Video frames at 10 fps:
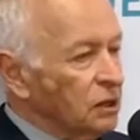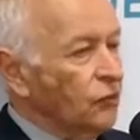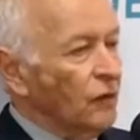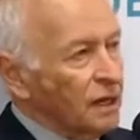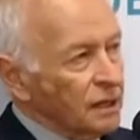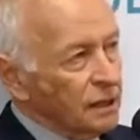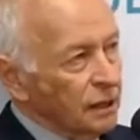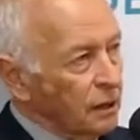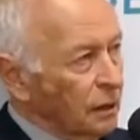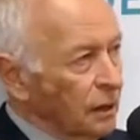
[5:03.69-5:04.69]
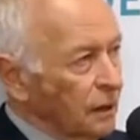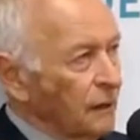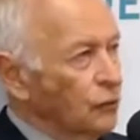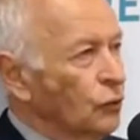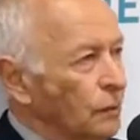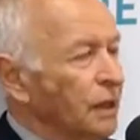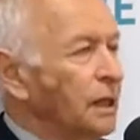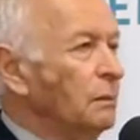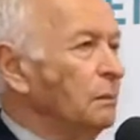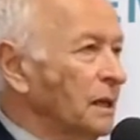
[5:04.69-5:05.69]
faster to make
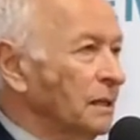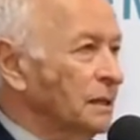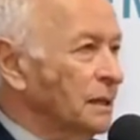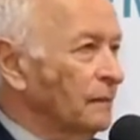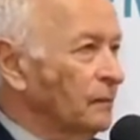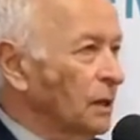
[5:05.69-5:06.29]
implants.